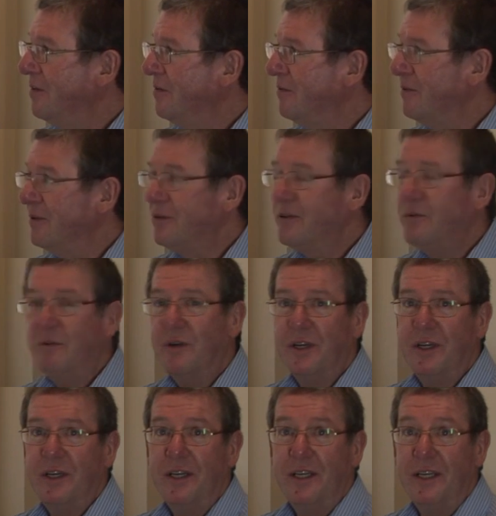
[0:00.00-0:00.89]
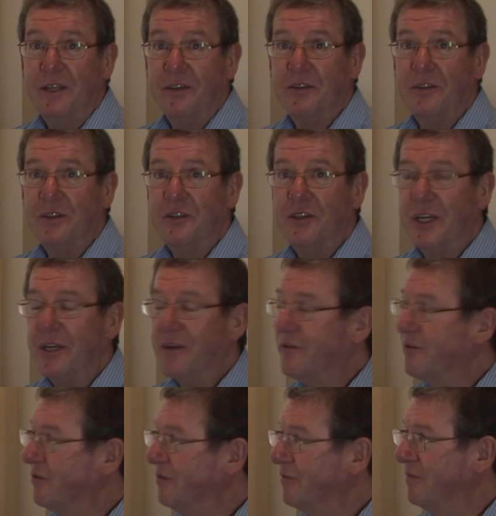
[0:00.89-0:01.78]
The first one is the
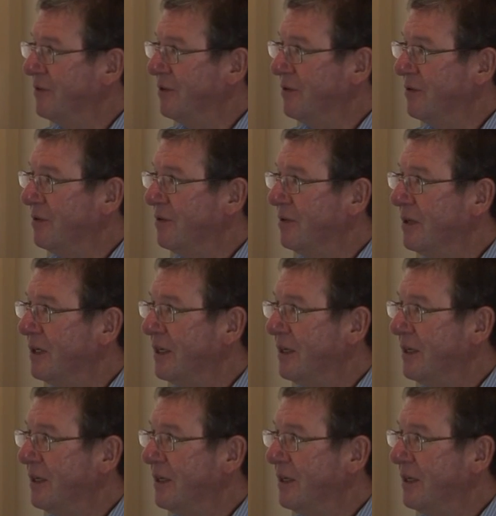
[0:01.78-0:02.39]
general view.